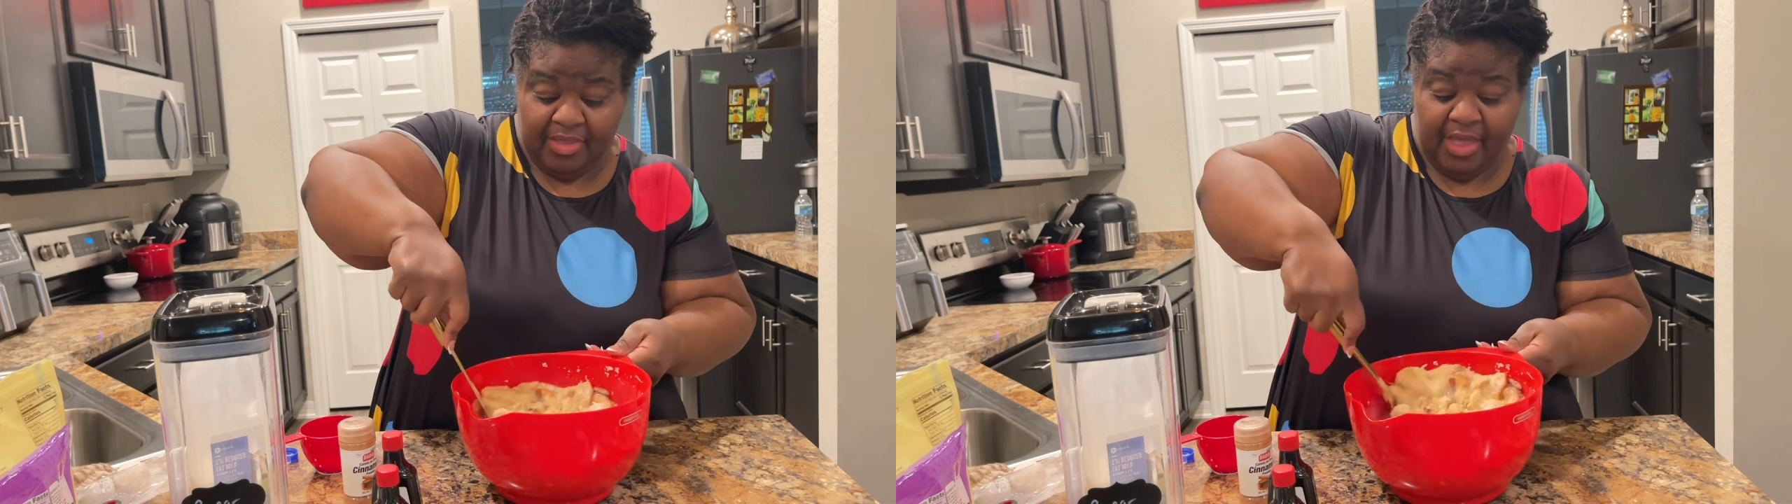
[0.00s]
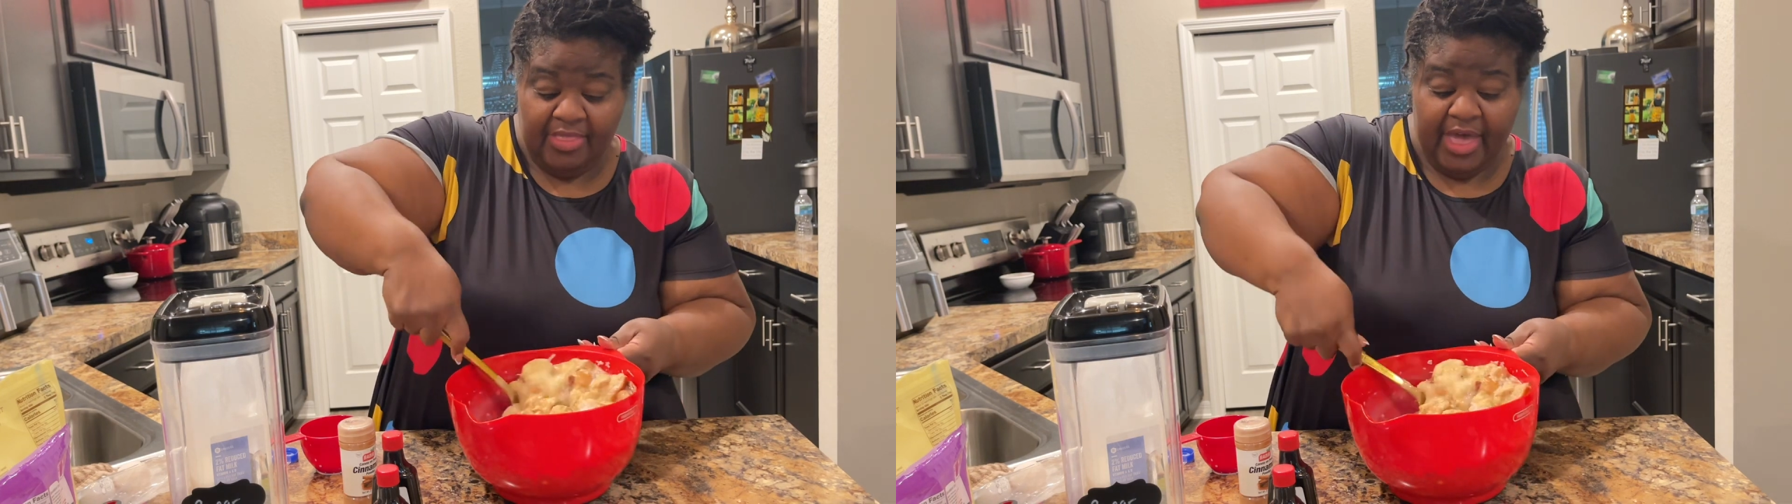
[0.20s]

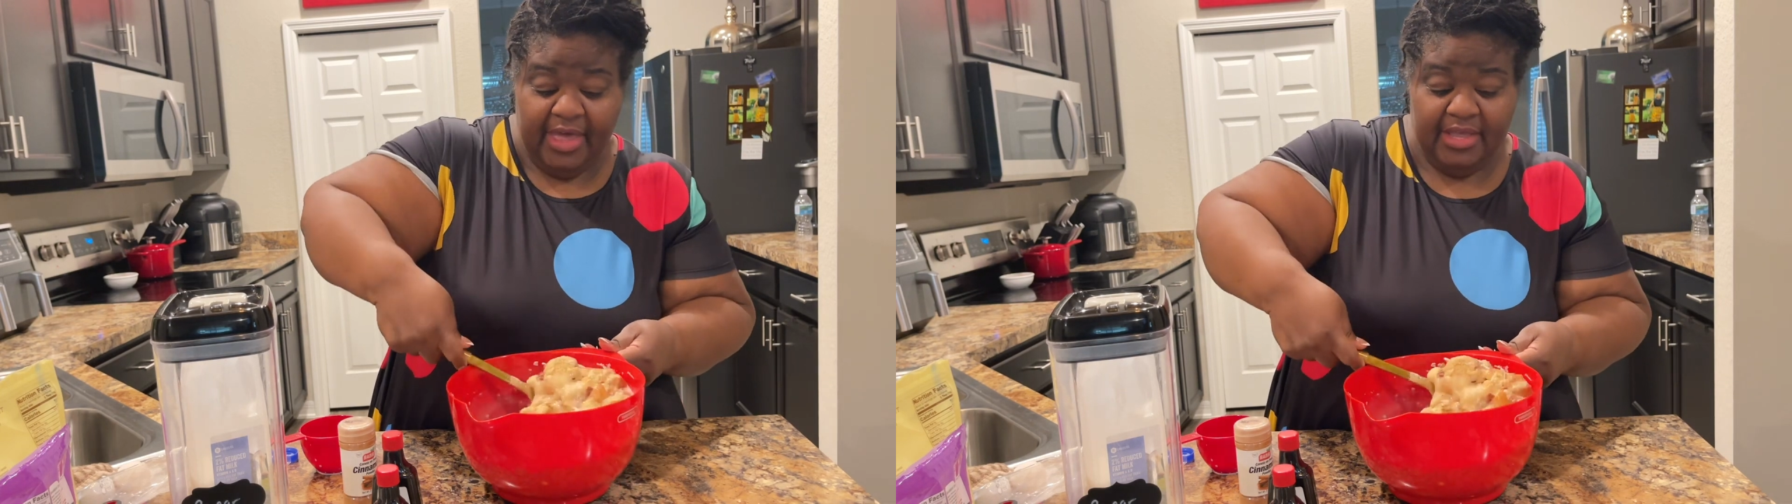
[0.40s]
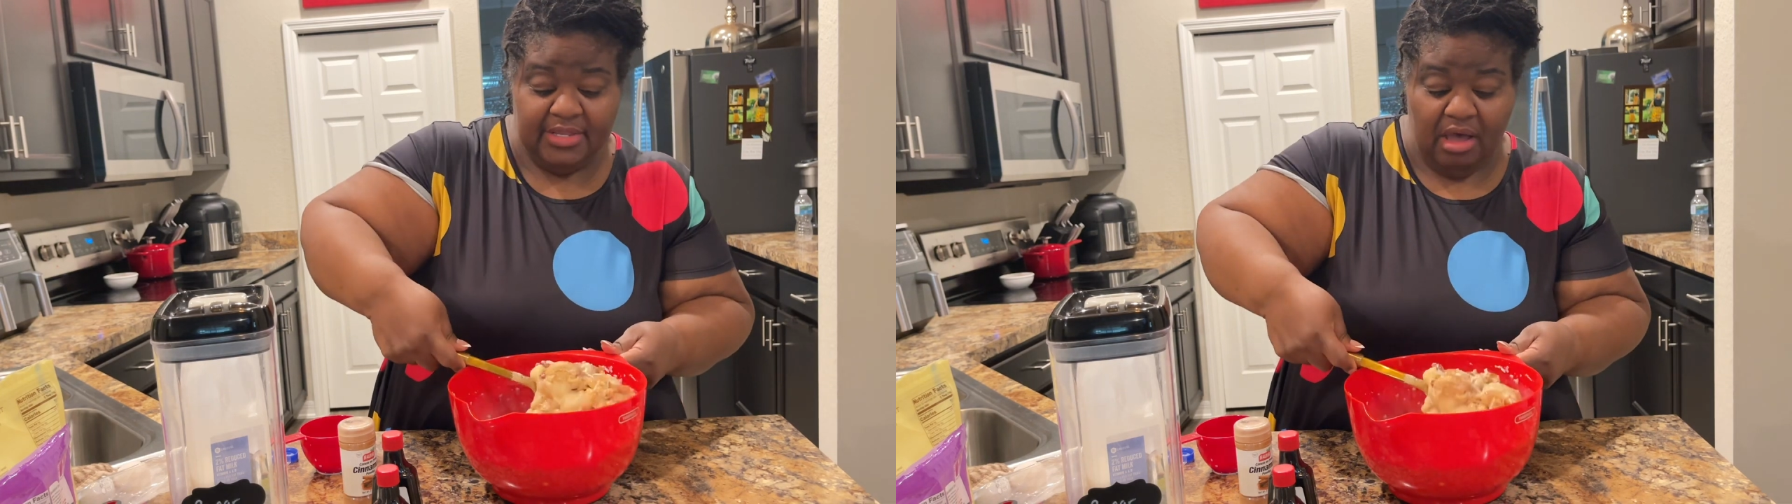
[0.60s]
That
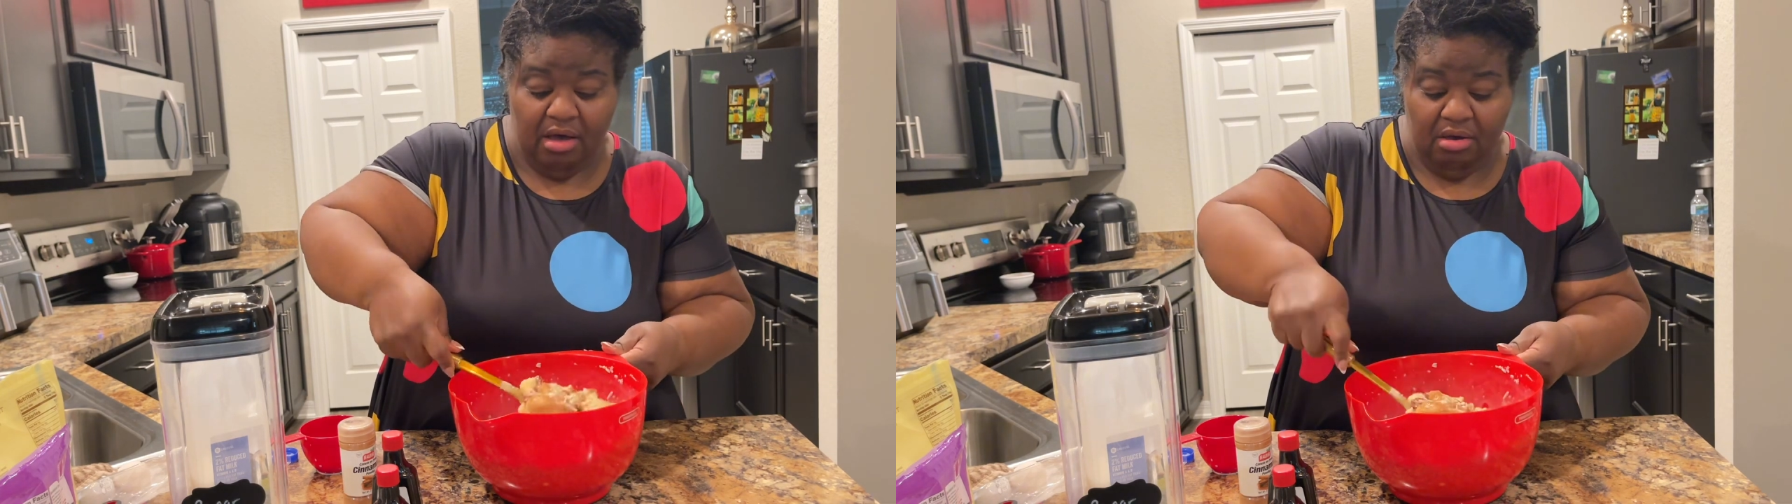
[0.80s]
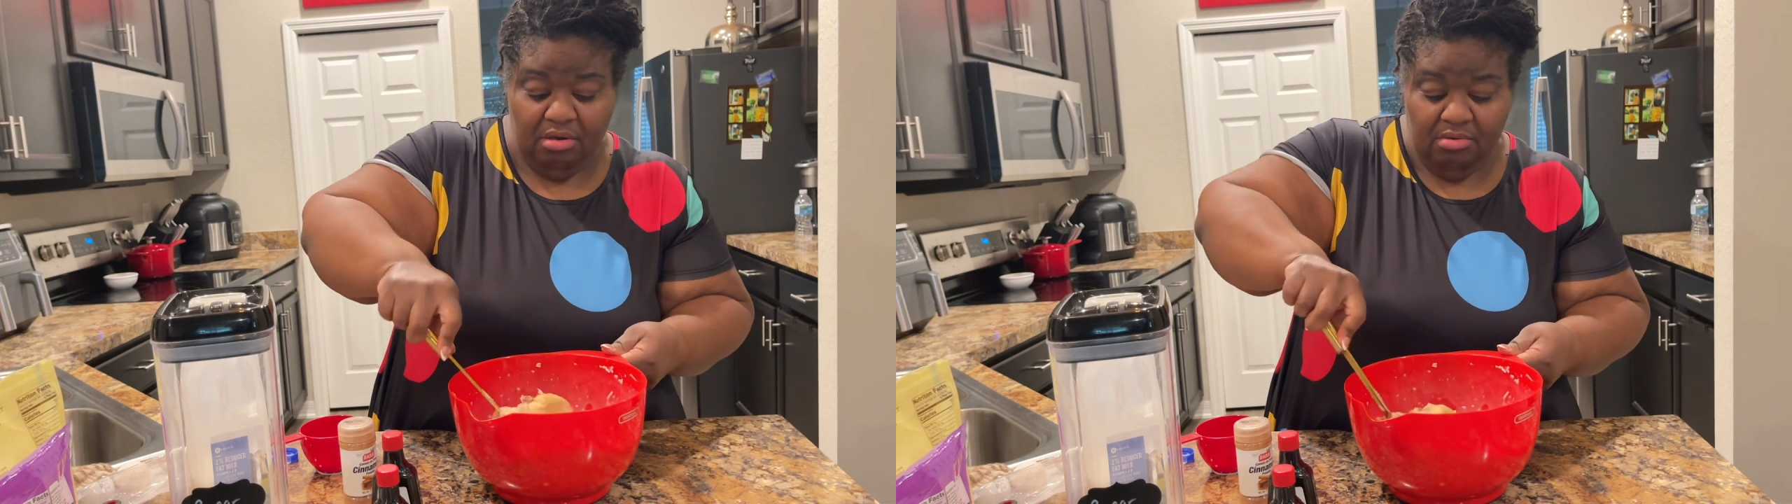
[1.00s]
is
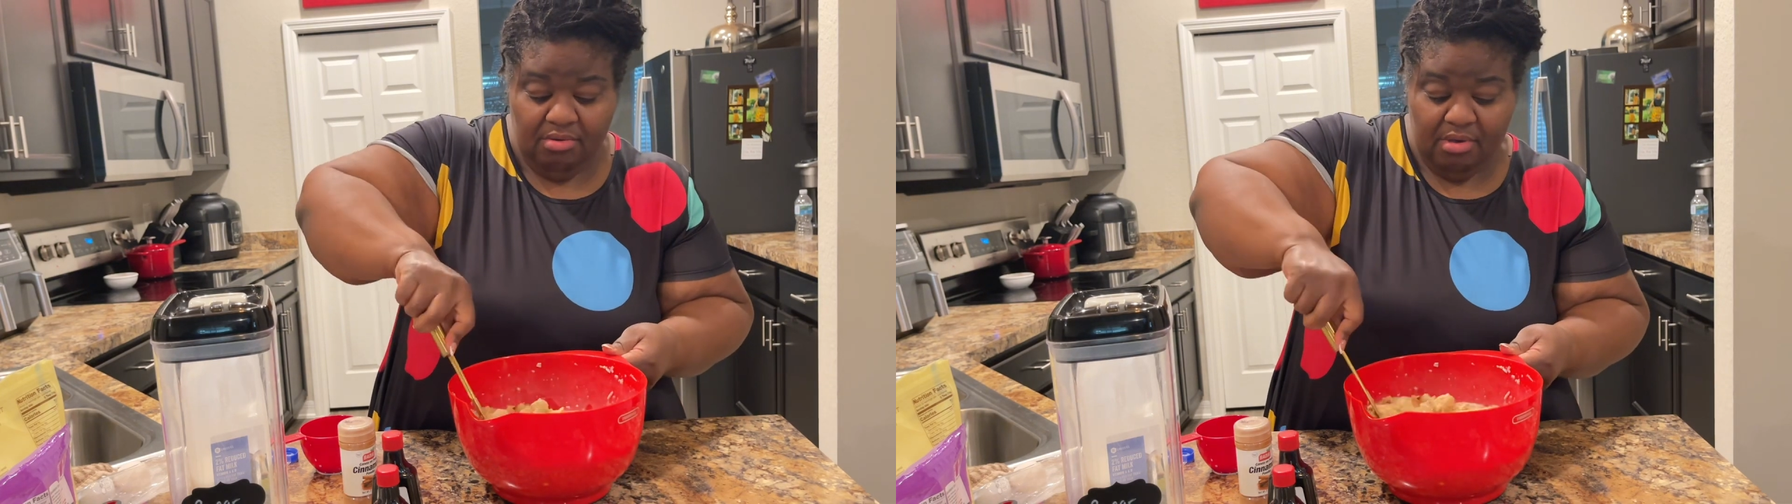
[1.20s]
all